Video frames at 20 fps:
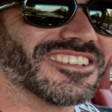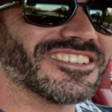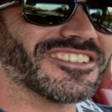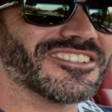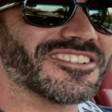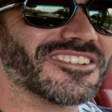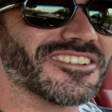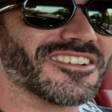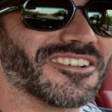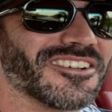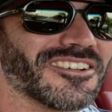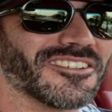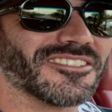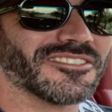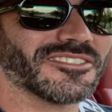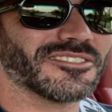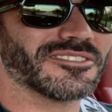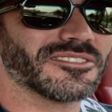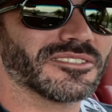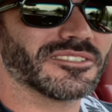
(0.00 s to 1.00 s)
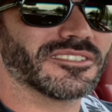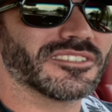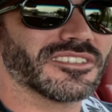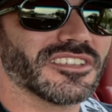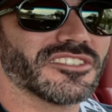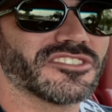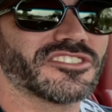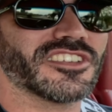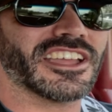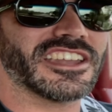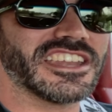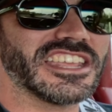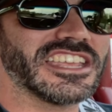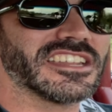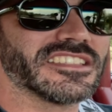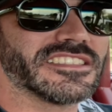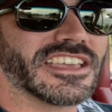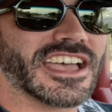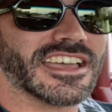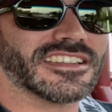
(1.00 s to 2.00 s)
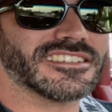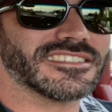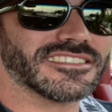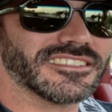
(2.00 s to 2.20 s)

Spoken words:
Oh. See, I needed that.